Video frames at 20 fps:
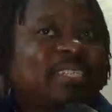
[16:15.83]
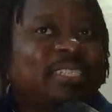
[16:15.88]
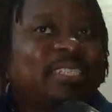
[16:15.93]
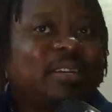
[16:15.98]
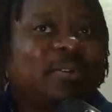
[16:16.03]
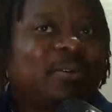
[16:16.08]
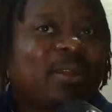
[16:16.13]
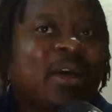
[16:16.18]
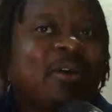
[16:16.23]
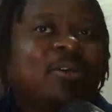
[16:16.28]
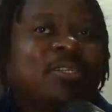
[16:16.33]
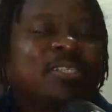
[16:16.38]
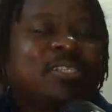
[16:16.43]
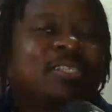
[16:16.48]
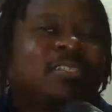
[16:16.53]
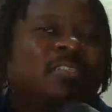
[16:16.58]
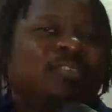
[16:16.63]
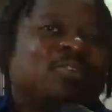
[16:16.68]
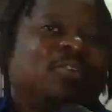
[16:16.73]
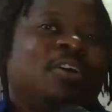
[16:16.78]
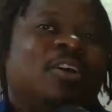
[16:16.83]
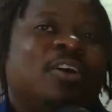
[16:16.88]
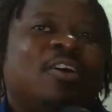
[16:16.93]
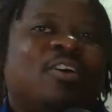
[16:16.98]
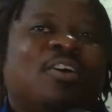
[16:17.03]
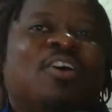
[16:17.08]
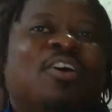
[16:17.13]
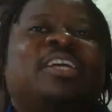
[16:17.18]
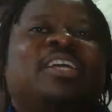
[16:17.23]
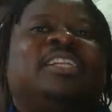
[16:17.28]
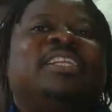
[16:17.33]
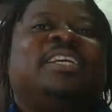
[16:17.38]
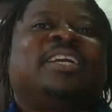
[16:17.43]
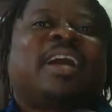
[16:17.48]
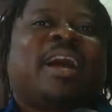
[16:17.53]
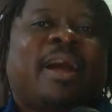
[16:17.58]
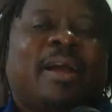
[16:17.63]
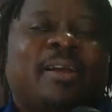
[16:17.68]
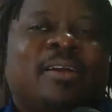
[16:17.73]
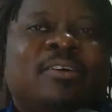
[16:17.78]
in the day when I was single called Guinea.
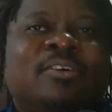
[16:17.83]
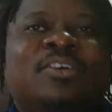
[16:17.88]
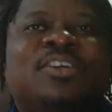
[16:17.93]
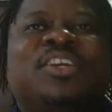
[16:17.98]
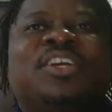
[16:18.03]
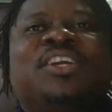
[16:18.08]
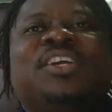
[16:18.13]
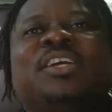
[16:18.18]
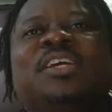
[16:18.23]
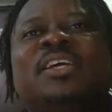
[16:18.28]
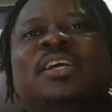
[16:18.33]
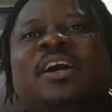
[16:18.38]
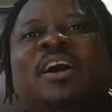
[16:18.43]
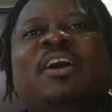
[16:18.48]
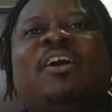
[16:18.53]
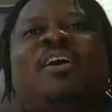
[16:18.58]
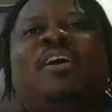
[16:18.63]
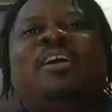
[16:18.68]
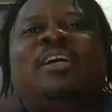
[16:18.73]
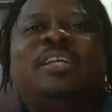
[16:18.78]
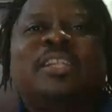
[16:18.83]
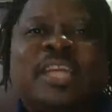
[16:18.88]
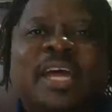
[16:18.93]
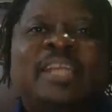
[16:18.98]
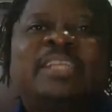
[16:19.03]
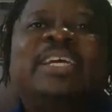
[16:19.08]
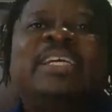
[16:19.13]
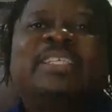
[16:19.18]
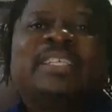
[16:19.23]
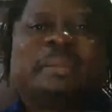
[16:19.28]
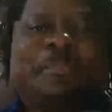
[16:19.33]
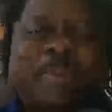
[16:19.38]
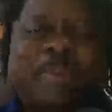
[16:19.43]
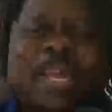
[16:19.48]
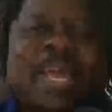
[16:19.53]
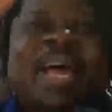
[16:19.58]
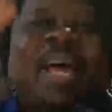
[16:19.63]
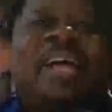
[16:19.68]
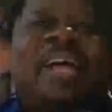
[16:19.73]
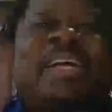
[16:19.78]
Okay. Then there's a
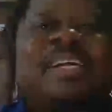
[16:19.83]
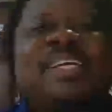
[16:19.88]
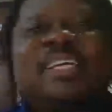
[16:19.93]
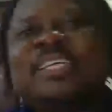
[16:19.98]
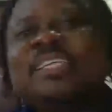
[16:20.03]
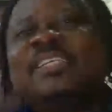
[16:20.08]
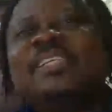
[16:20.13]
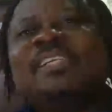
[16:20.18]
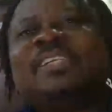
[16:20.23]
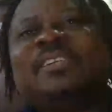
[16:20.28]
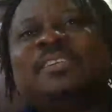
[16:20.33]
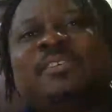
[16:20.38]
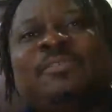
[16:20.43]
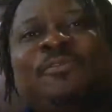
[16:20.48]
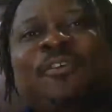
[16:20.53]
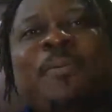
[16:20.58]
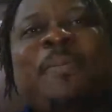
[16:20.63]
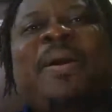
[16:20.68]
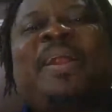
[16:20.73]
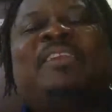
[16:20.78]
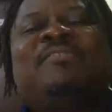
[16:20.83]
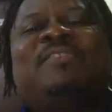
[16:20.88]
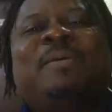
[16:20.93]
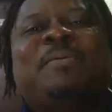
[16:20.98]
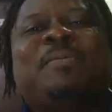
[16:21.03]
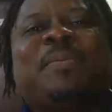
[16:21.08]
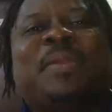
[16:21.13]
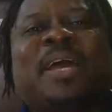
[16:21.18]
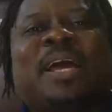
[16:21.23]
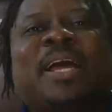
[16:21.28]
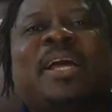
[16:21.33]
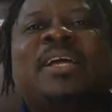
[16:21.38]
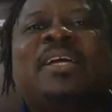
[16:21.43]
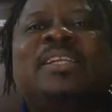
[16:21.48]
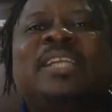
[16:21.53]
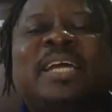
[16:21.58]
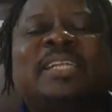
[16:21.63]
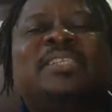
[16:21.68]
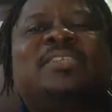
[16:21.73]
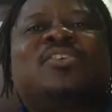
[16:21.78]
player in former Liverpool player
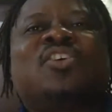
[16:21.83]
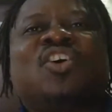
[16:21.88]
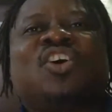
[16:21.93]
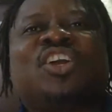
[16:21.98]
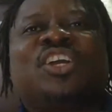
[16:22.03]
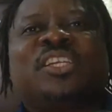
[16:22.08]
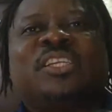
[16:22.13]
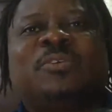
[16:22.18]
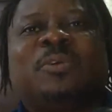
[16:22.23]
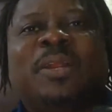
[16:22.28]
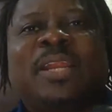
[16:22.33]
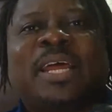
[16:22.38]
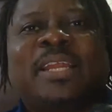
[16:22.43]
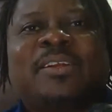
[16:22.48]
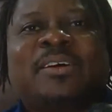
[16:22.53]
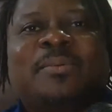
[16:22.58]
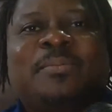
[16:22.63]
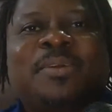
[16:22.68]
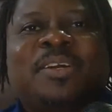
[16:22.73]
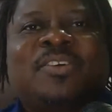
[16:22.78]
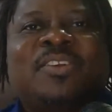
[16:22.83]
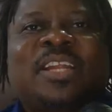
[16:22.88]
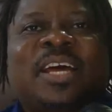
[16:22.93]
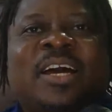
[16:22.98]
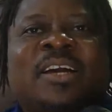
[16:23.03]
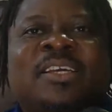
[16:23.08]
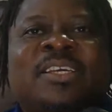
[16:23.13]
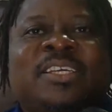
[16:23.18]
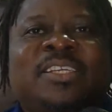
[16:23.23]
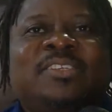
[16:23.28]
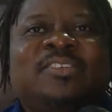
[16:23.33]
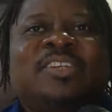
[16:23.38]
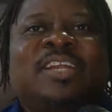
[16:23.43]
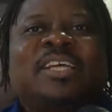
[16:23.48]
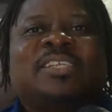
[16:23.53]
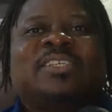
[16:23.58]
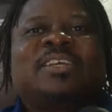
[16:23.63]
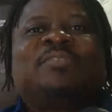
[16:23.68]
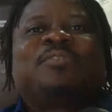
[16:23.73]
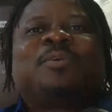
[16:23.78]
that is called Guinea. One I know. Look on Guinea
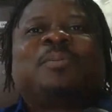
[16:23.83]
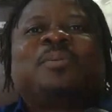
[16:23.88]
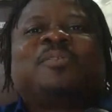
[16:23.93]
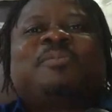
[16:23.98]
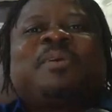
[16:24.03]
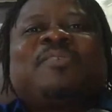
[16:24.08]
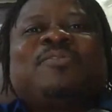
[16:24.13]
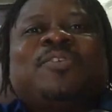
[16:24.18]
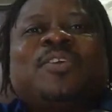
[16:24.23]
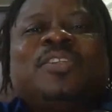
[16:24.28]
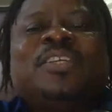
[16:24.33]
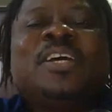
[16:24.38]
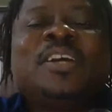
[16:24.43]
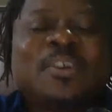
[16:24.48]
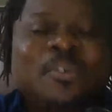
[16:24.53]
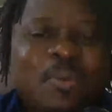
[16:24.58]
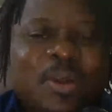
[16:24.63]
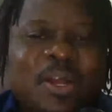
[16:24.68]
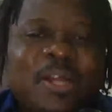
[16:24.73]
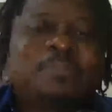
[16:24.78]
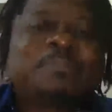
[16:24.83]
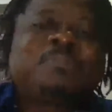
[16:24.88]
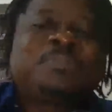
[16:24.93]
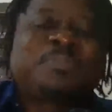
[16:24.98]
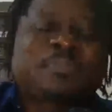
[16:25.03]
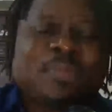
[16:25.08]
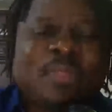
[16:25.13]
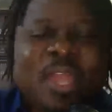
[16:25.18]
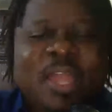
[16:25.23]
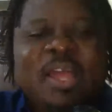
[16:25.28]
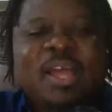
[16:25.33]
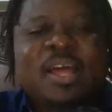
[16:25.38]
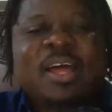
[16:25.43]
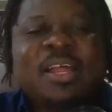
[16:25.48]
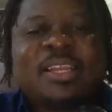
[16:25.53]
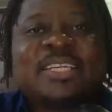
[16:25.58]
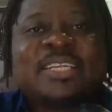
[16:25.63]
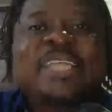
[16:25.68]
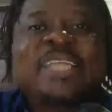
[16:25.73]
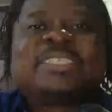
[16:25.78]
myself come off my front. Well.
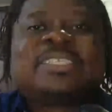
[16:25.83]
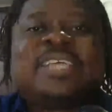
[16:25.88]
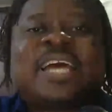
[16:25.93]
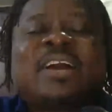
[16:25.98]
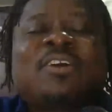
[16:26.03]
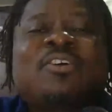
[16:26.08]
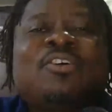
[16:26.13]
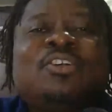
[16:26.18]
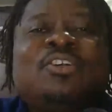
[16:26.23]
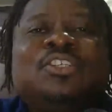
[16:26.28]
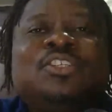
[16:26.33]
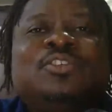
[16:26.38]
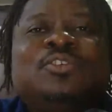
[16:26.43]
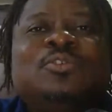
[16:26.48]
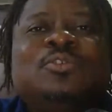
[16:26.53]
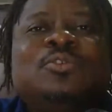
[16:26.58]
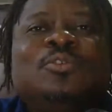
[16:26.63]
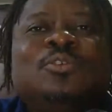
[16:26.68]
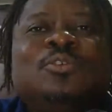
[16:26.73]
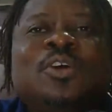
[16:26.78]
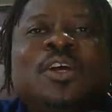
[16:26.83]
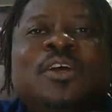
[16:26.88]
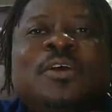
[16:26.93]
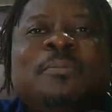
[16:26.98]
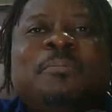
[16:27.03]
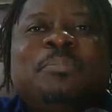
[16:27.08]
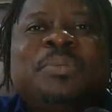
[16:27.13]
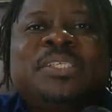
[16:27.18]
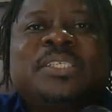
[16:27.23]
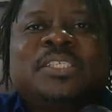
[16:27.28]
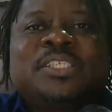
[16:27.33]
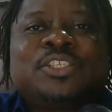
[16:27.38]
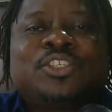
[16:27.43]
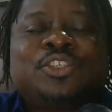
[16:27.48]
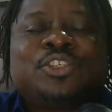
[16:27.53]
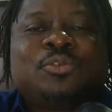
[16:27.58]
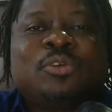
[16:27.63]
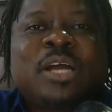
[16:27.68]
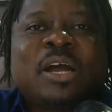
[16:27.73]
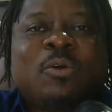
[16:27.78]
That's according to Mr.
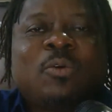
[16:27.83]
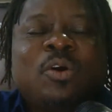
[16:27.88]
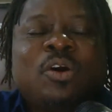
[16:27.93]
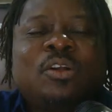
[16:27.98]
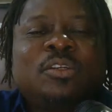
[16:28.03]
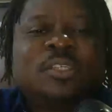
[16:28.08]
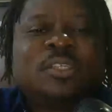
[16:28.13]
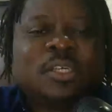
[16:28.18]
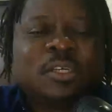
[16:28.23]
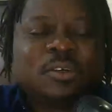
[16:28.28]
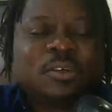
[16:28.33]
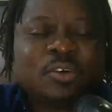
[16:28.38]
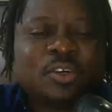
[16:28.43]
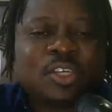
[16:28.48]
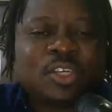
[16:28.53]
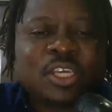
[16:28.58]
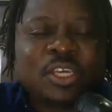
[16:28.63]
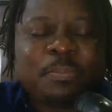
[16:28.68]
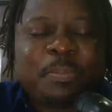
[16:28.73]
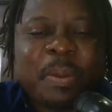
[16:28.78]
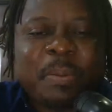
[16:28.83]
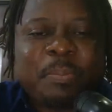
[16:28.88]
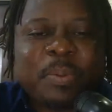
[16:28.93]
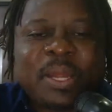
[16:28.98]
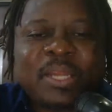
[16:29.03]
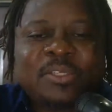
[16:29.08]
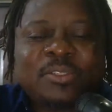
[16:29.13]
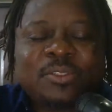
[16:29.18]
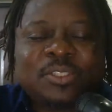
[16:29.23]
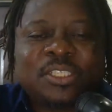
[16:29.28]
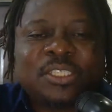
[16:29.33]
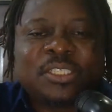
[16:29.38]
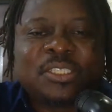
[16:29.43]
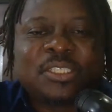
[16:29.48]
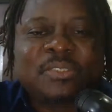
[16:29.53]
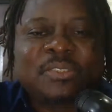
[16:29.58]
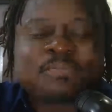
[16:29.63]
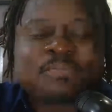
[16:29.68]
Sugar One. Okay, Papua New Guinea.